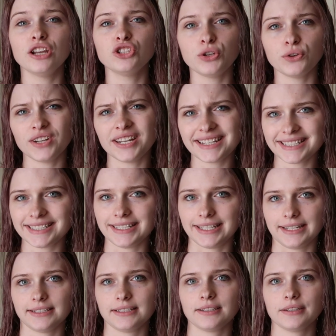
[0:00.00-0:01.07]
to an
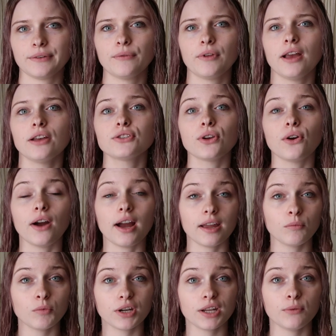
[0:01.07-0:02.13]
extent. So
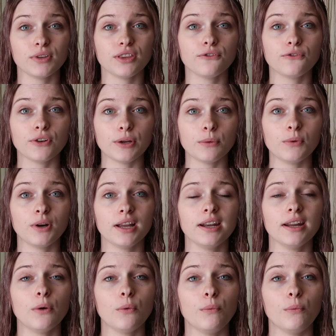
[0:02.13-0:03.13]
I'm working with the free one